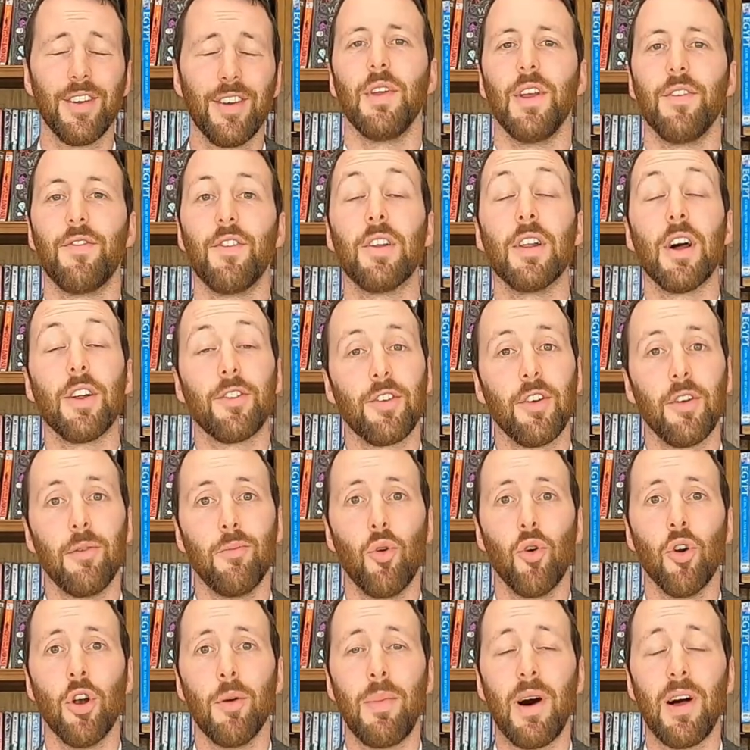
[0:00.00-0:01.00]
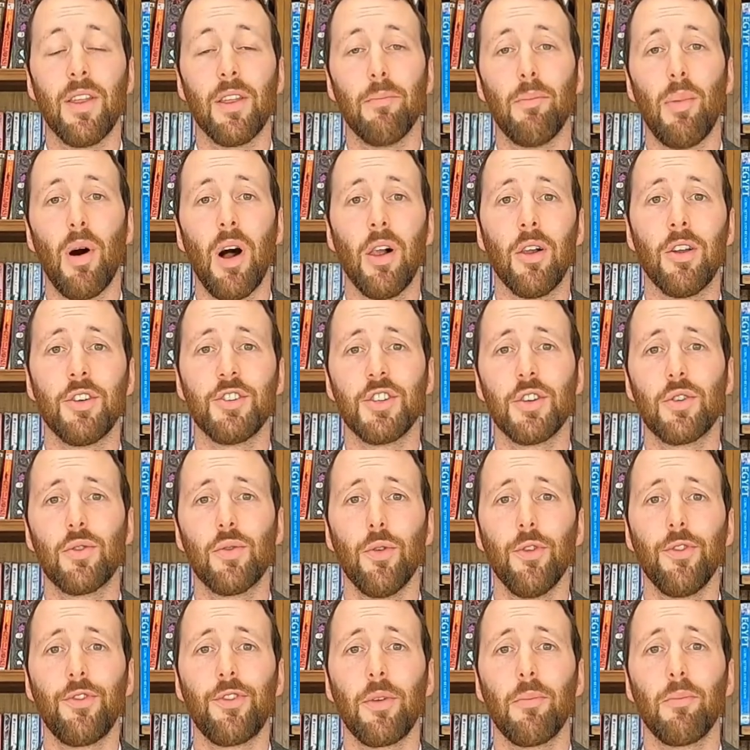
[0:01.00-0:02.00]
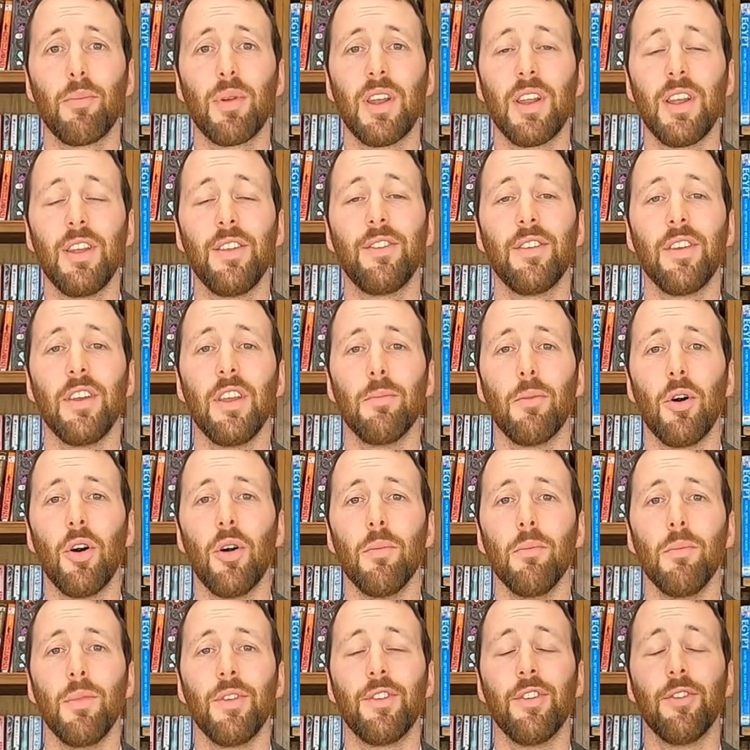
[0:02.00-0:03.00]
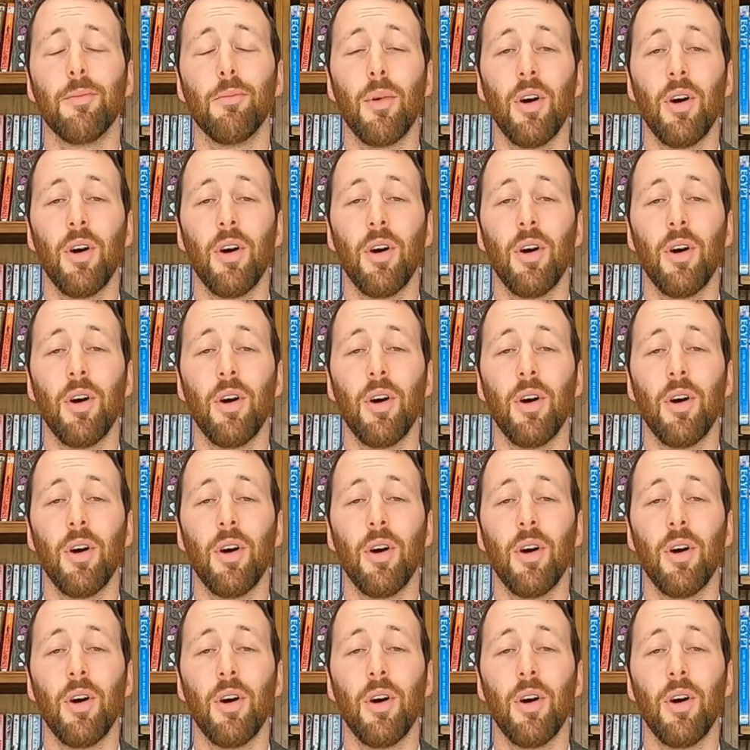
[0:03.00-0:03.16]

If you'd like to know more about the biology course, please email Mrs.